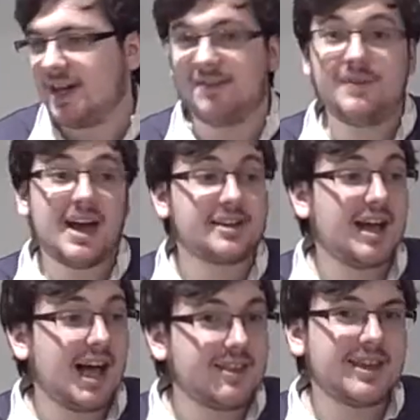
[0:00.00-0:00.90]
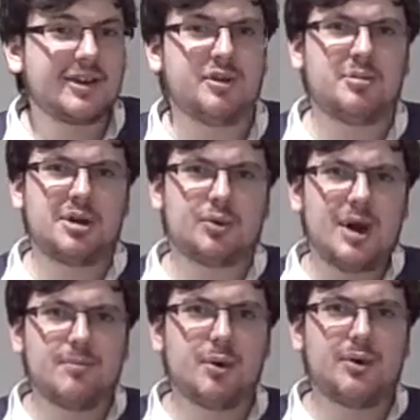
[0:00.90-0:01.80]
In fact, I think it would have been
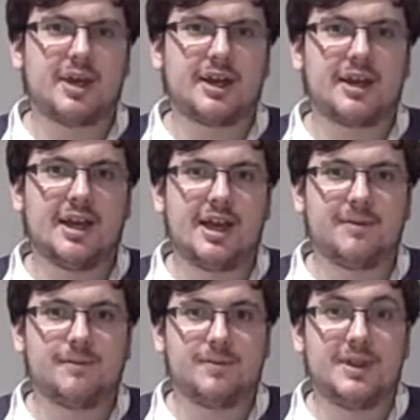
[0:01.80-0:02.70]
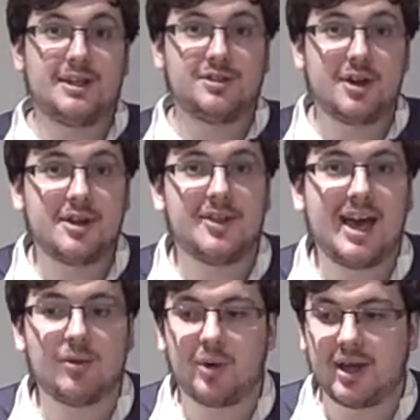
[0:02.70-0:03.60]
great booking if they'd done it
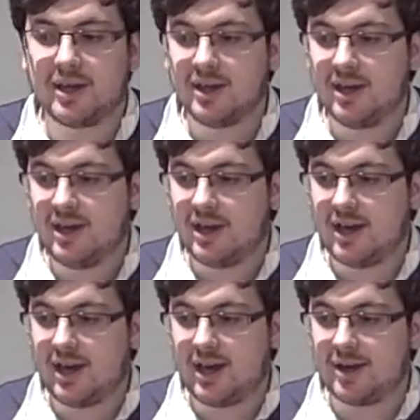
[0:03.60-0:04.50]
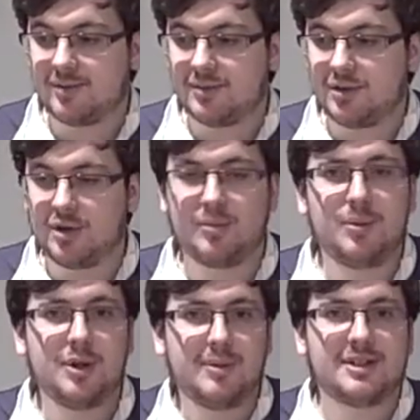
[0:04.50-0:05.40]
that way,
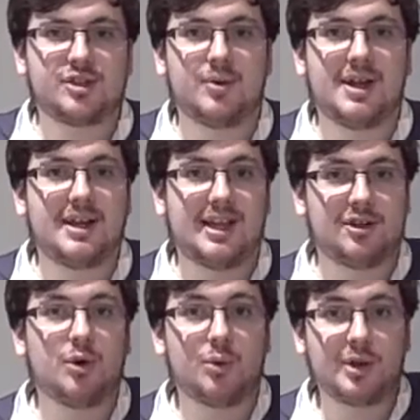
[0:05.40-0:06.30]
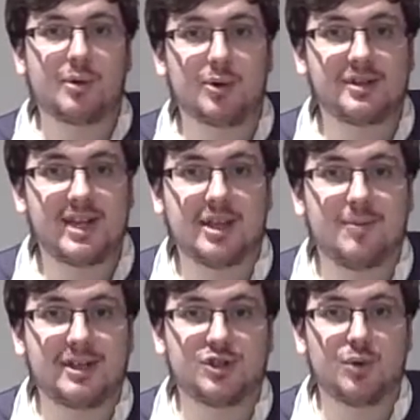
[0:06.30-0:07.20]
put the Big Show in and know they were going to take
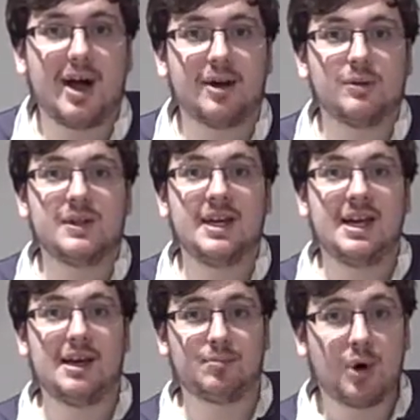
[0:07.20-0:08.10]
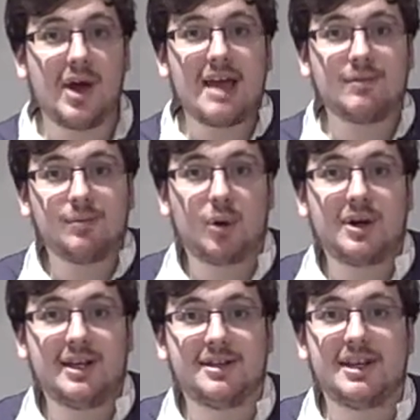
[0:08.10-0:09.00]
the Big Show out, and brought Evan Bourne
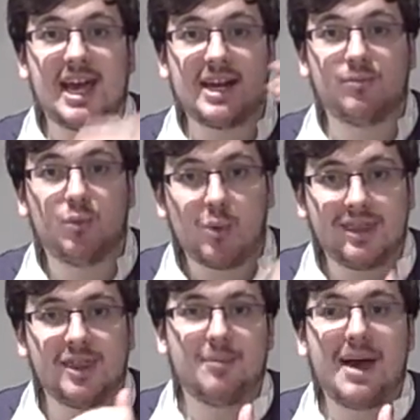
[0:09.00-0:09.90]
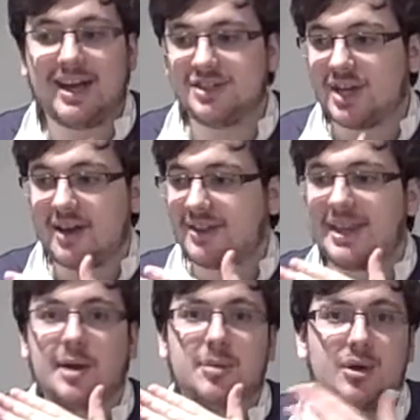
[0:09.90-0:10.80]
in and had him win the match. I think
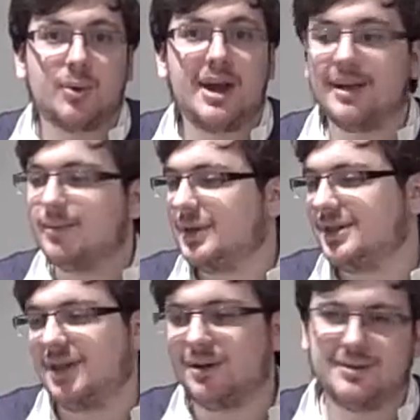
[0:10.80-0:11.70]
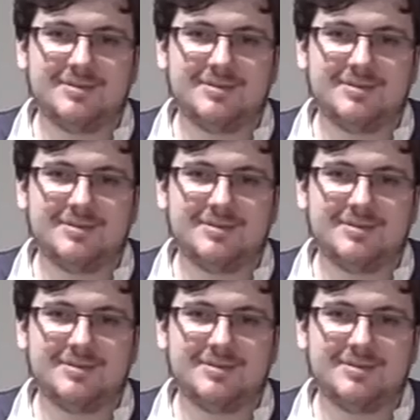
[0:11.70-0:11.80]
that'd be great, but no.